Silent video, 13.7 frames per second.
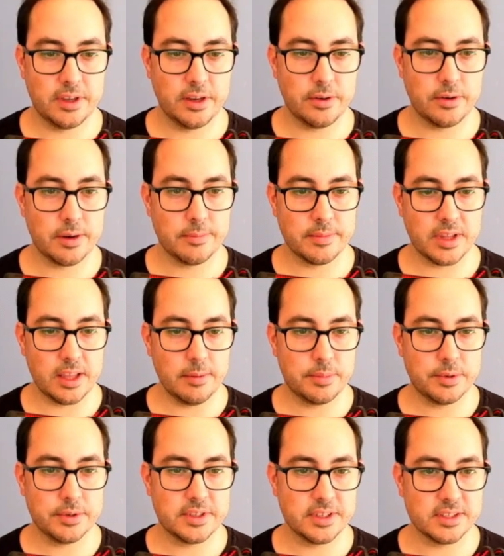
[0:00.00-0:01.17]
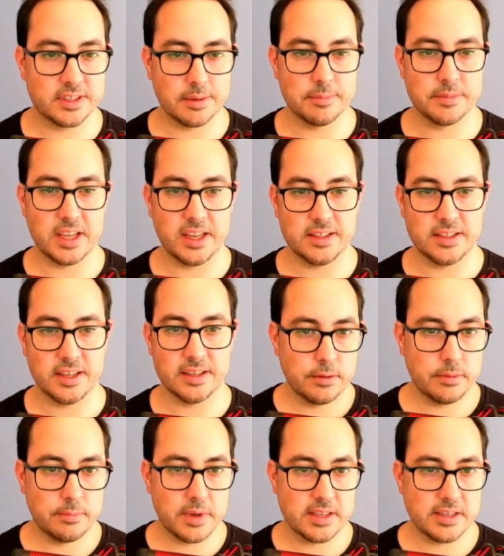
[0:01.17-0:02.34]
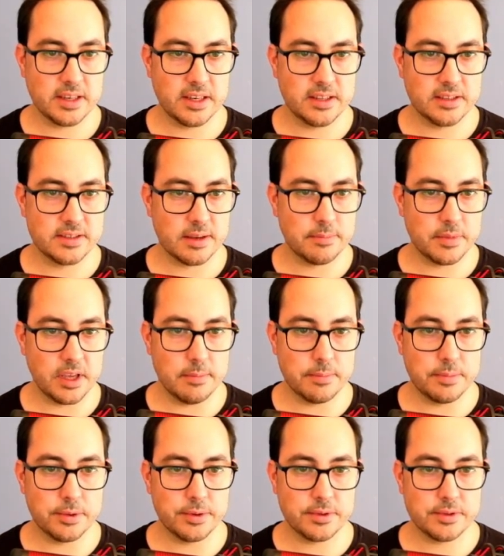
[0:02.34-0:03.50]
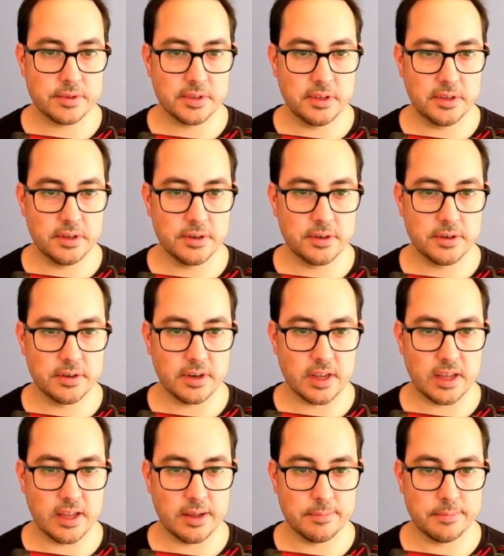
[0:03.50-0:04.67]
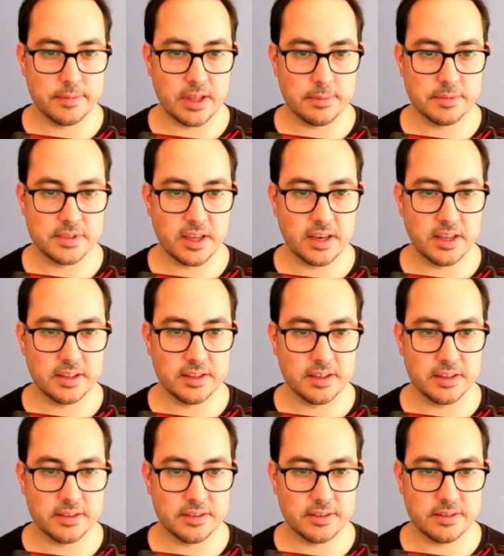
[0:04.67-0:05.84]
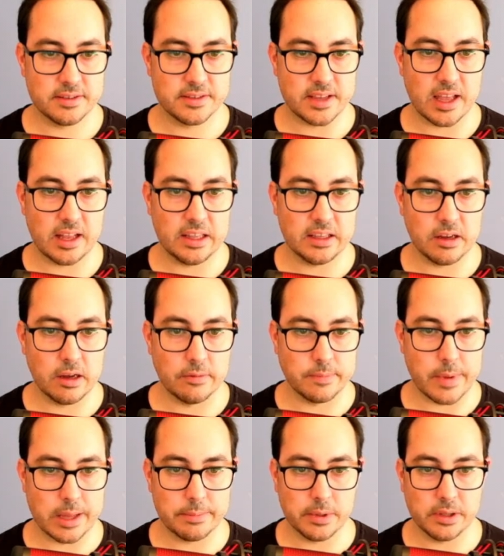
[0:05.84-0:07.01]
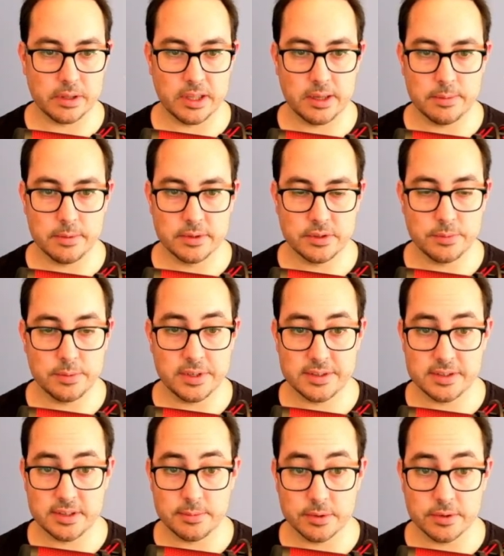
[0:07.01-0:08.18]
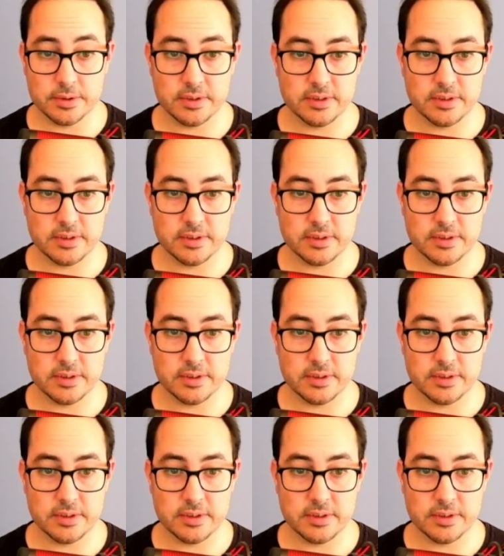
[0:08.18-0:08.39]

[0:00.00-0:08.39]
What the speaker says: I'm importing some data, basically some import here. I'm setting the styling of Matplotlib to be Seaborn.